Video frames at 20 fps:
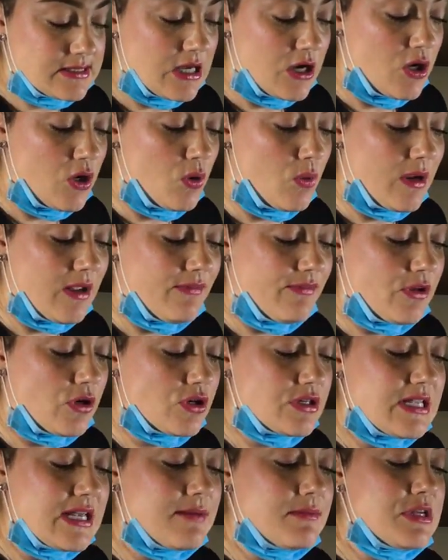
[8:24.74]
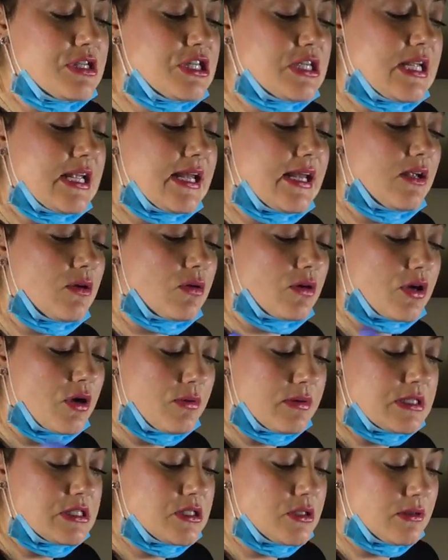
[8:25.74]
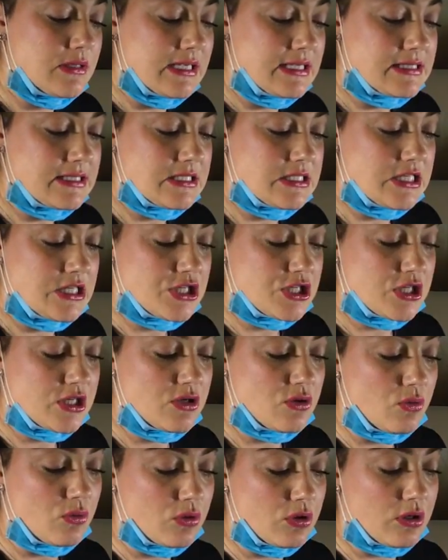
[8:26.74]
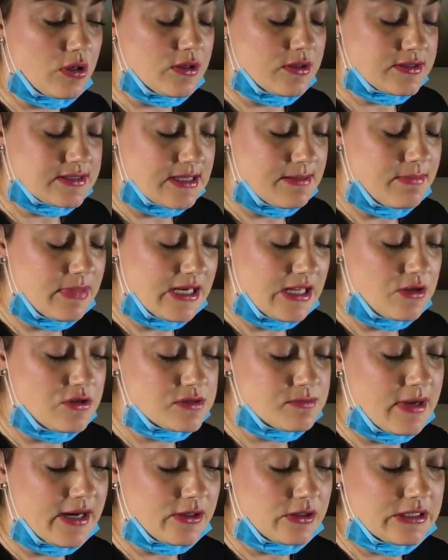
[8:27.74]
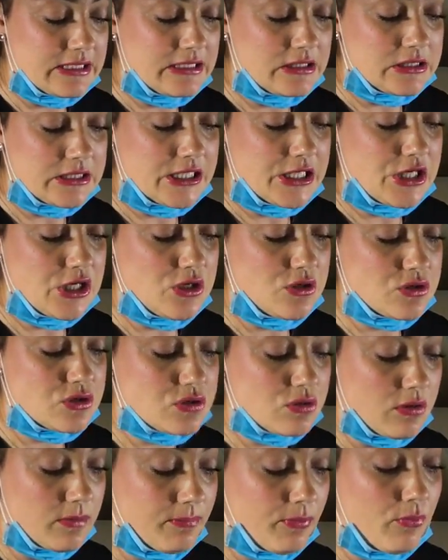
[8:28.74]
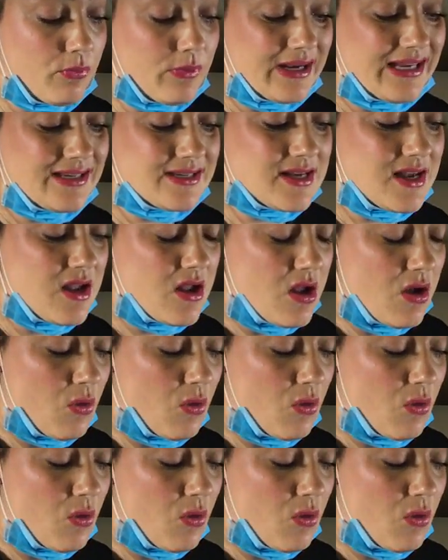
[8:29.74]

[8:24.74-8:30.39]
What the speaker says: So if you're damaging it or going to an esthetician or somebody who's microneedling you to a point